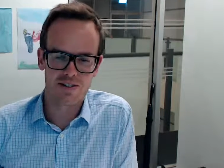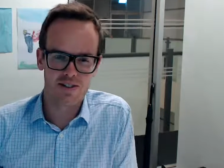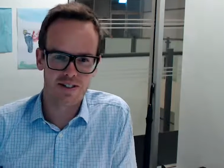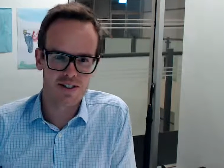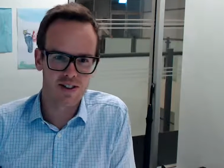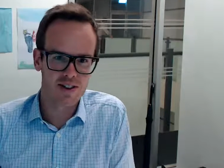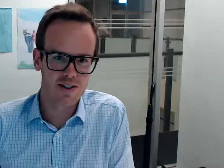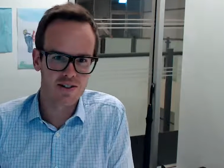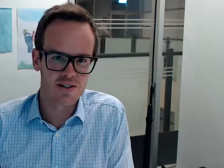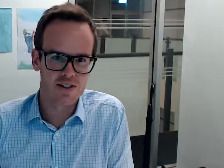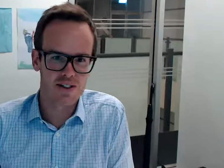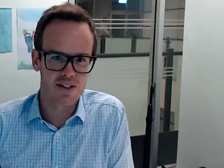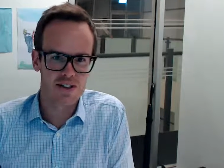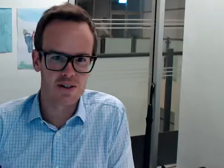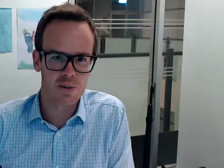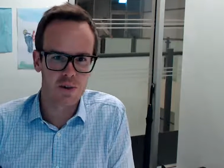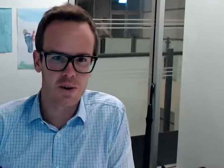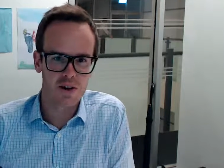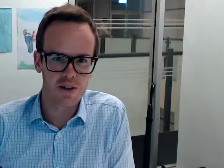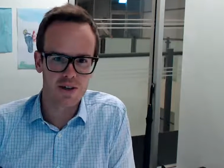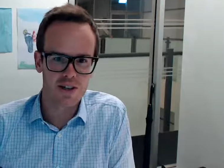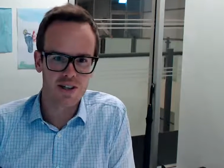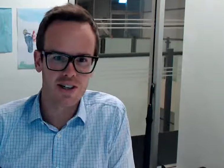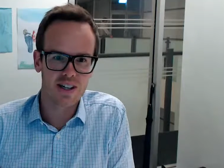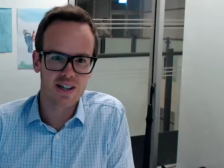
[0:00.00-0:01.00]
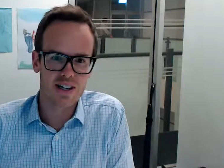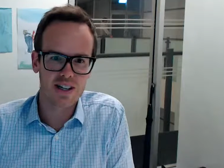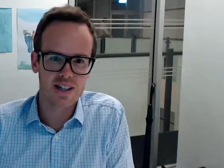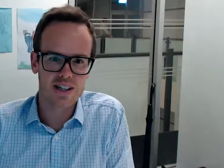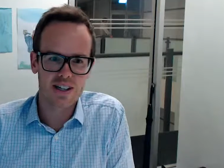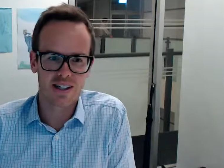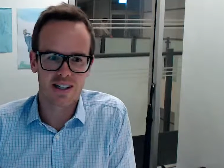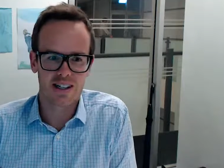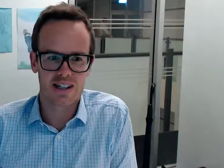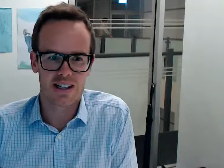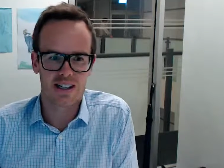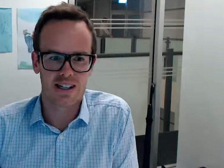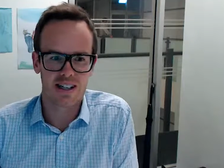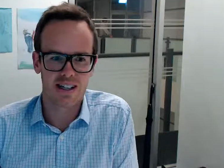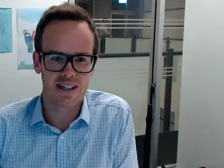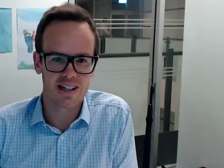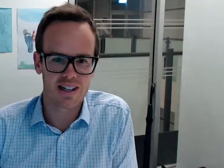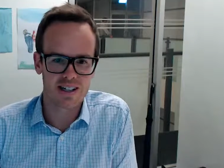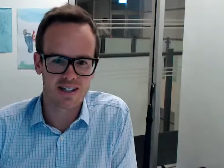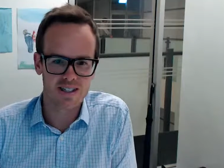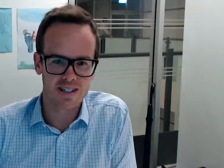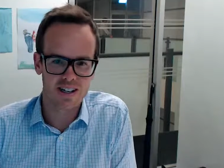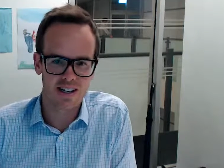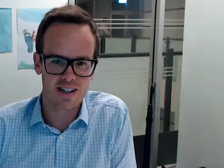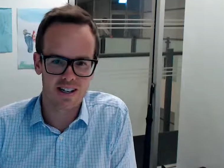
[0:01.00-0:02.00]
for those that are watching,
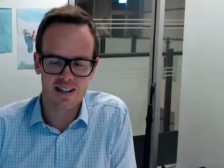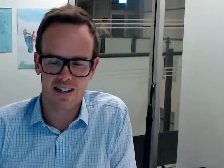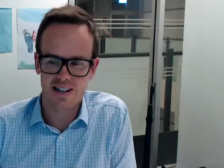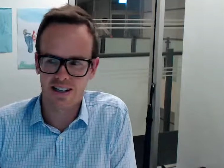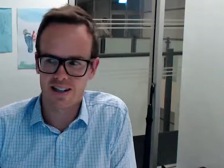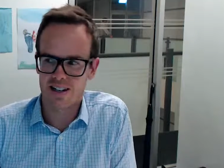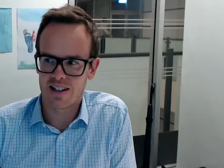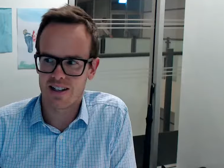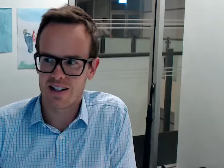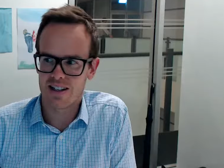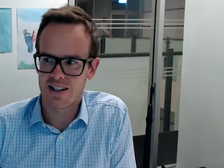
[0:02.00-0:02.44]
has done an